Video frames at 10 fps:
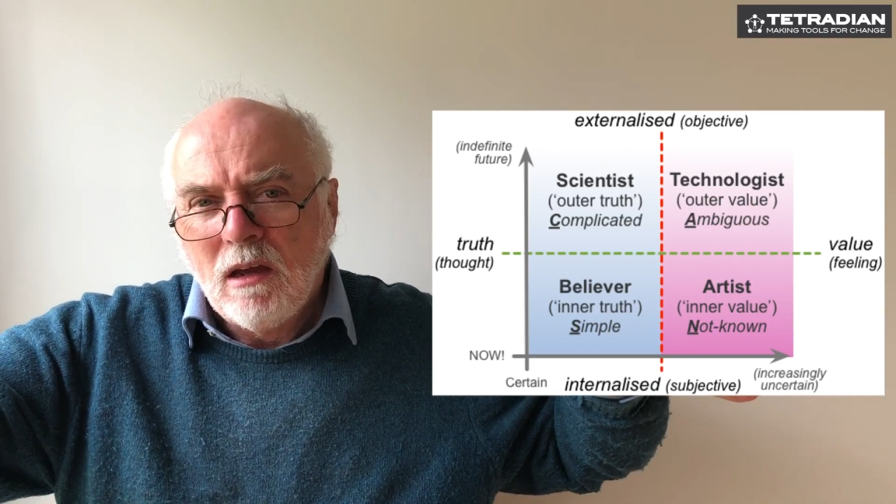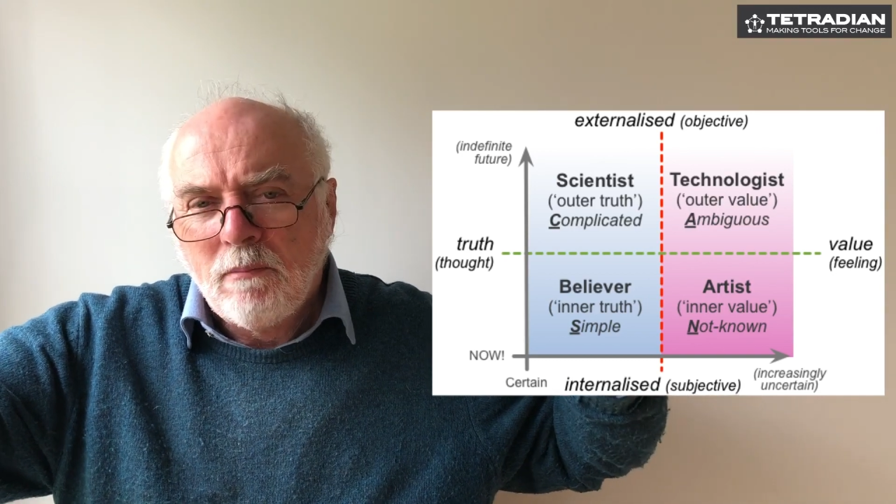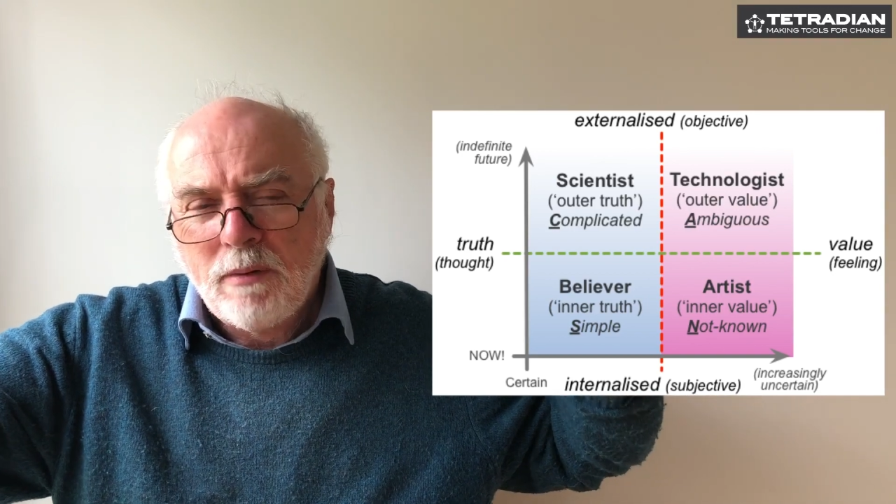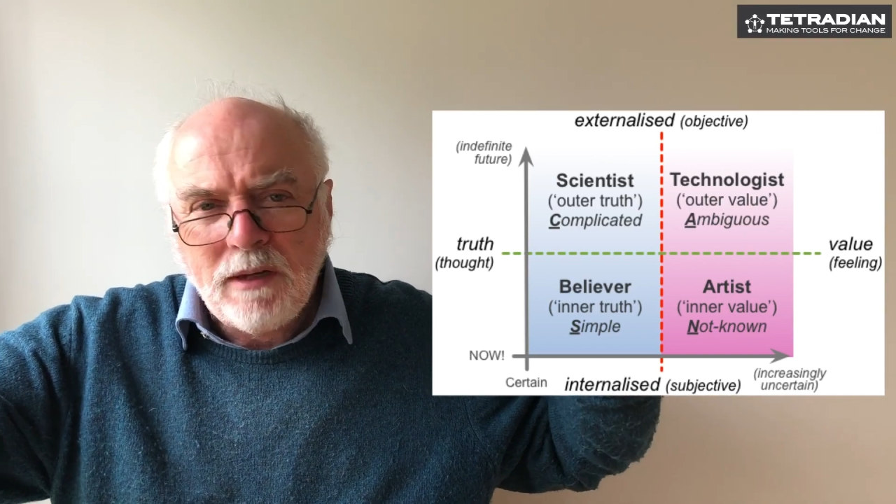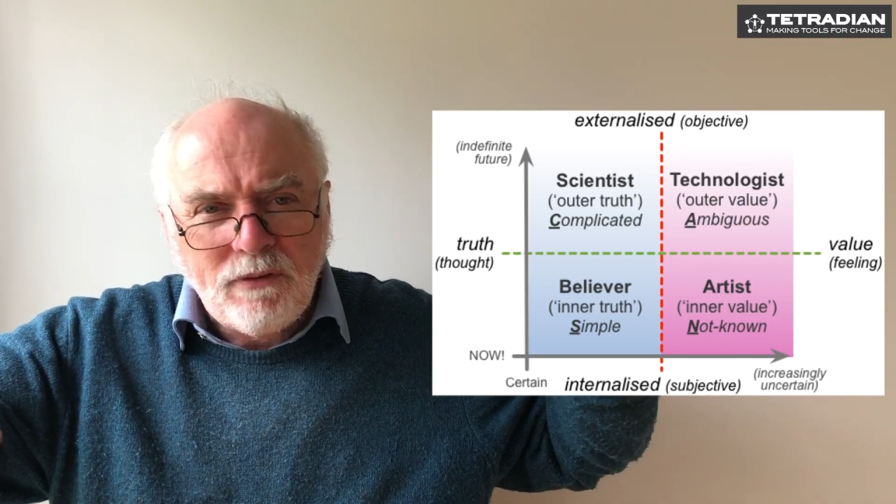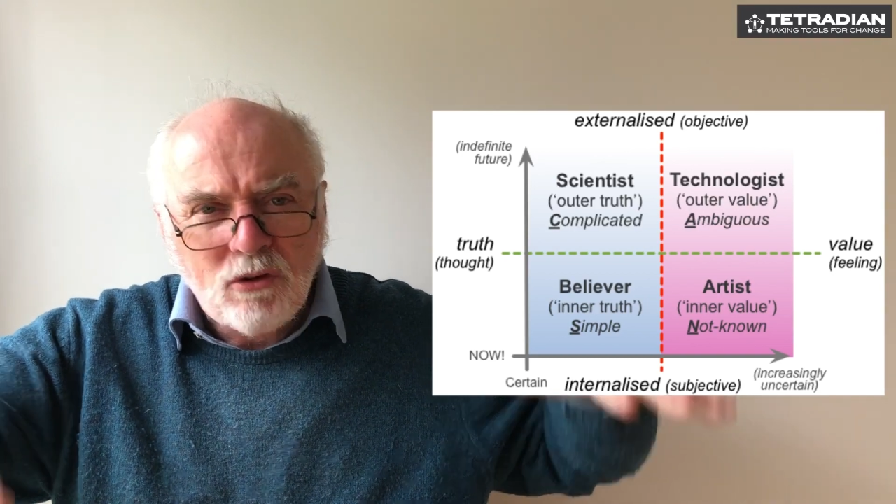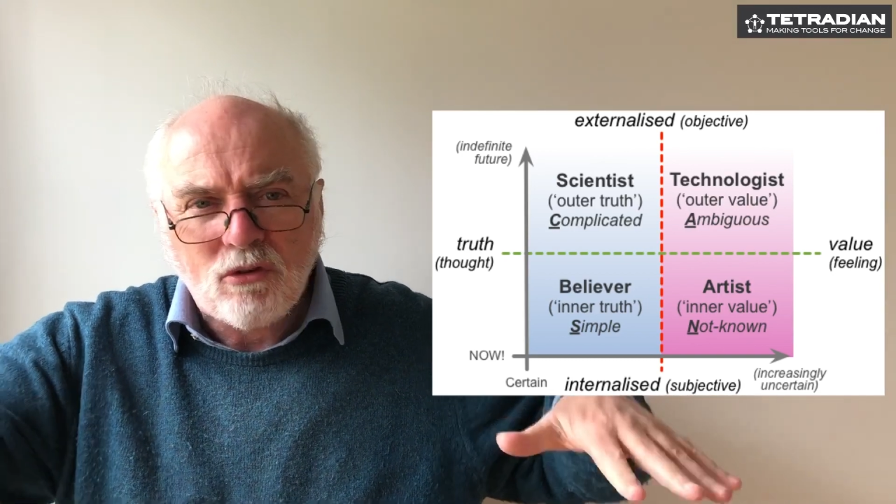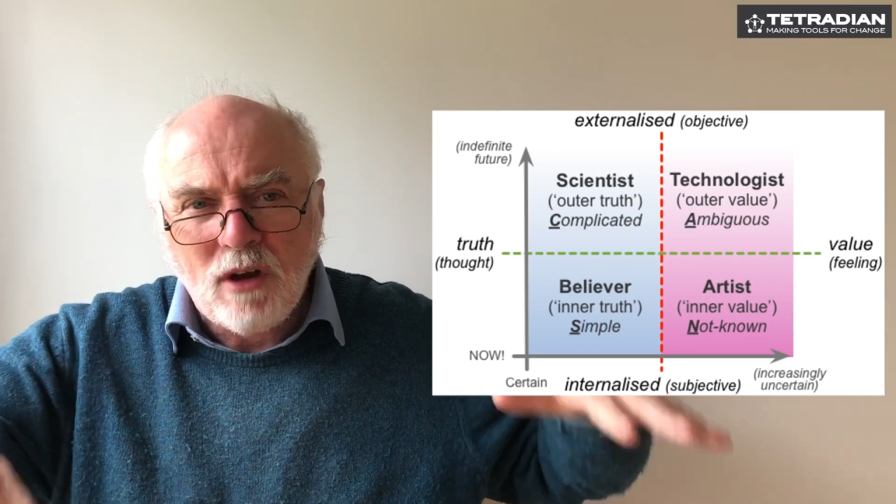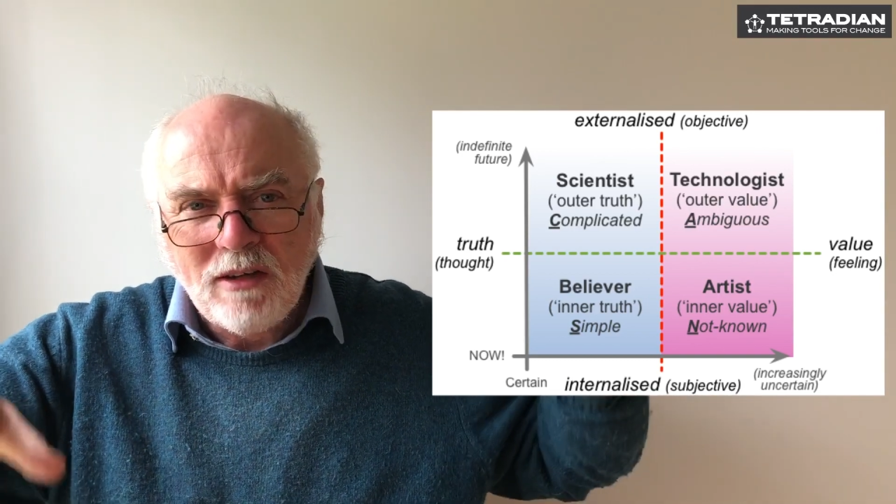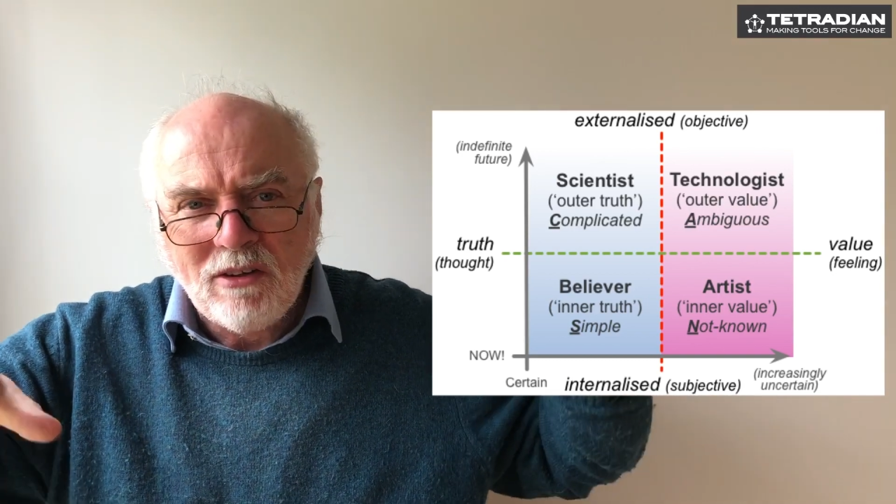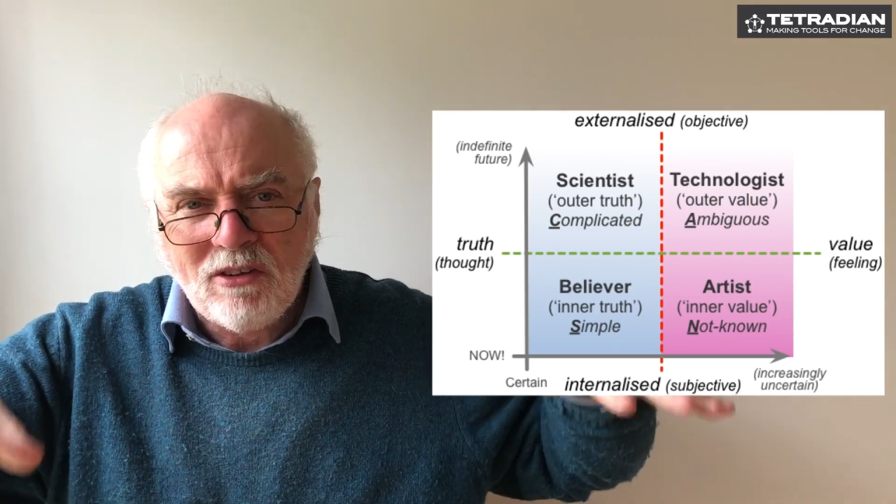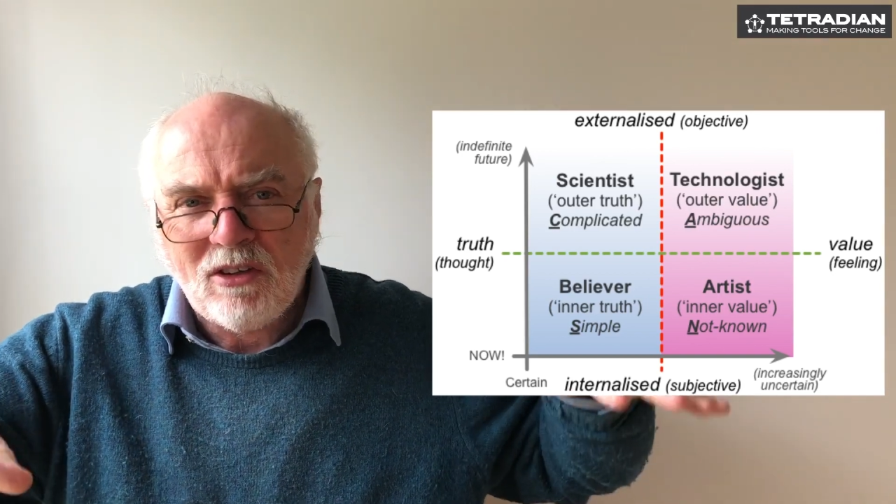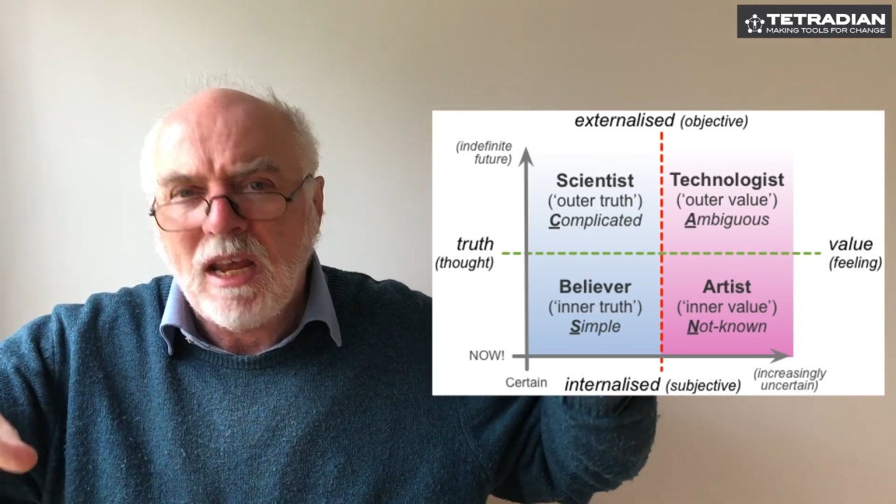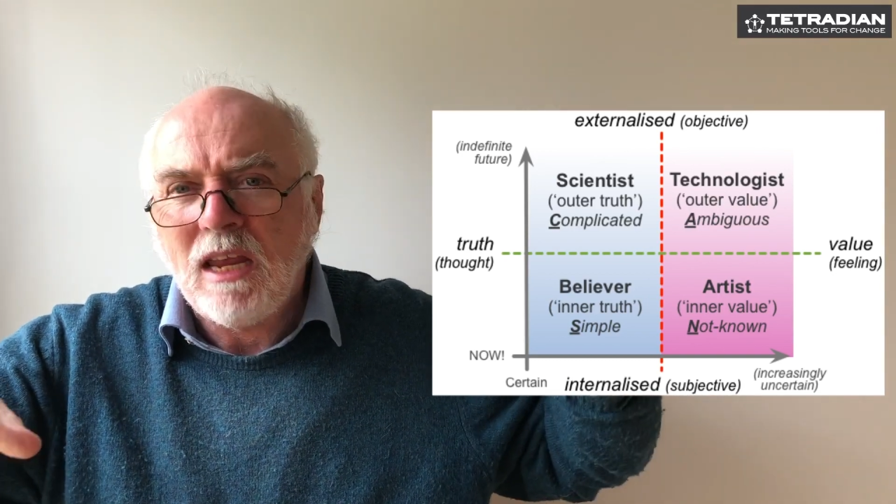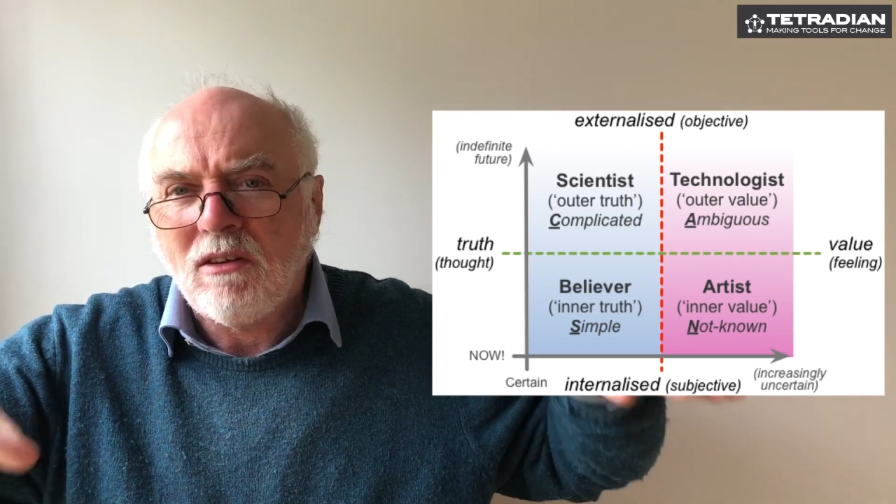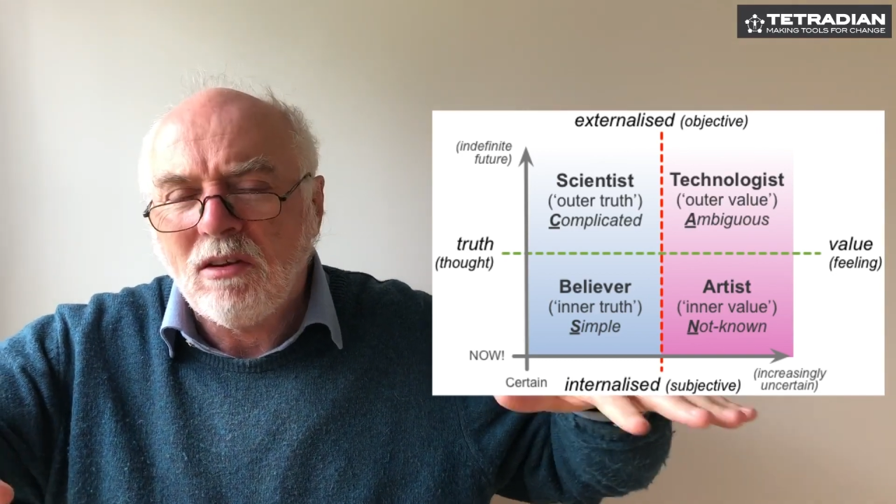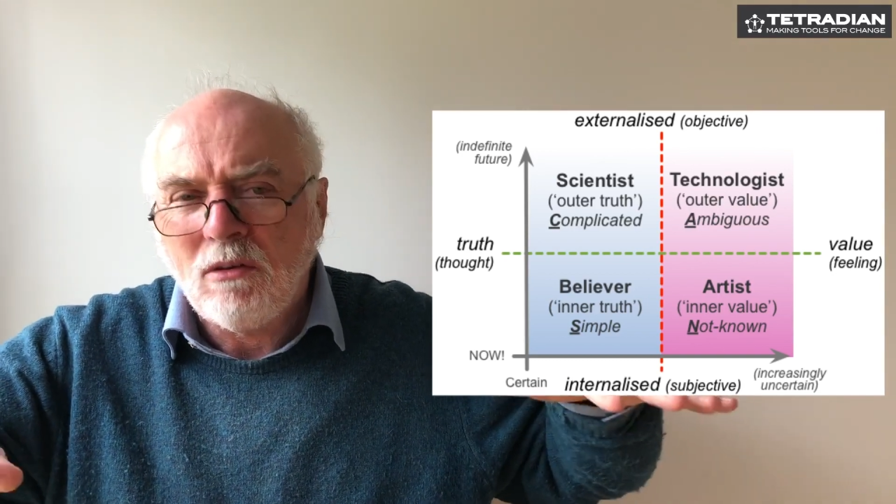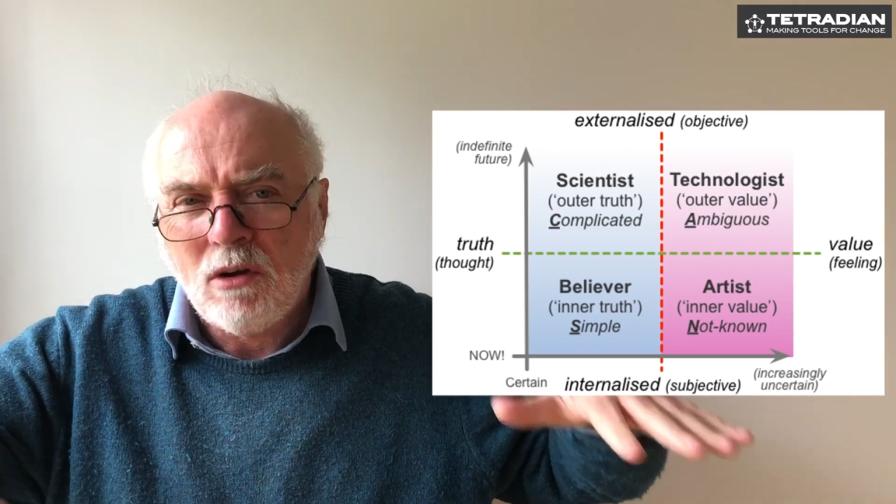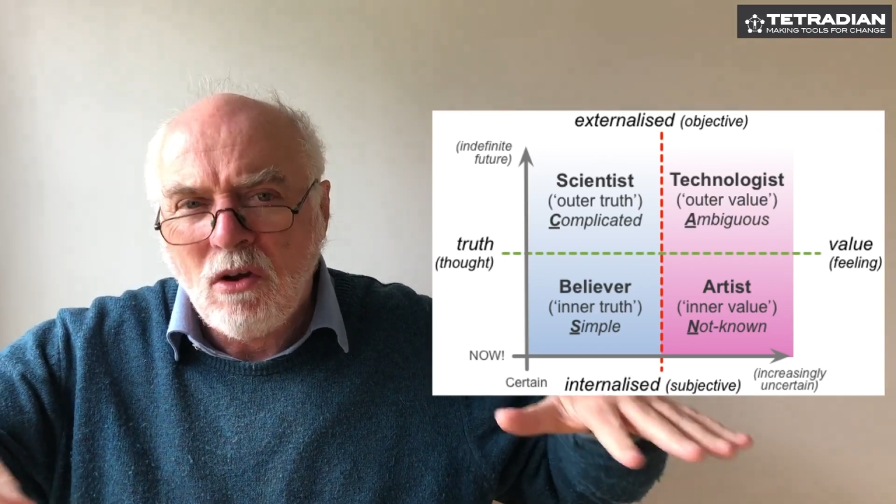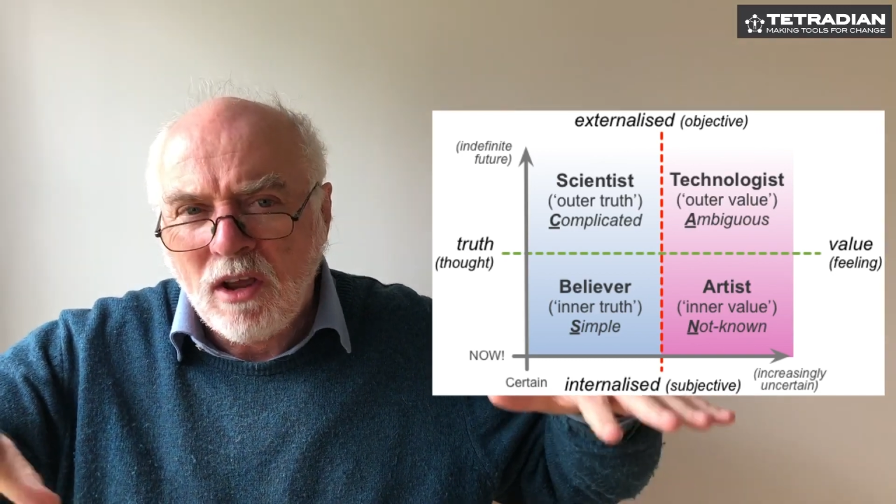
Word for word: but if you try to stay too long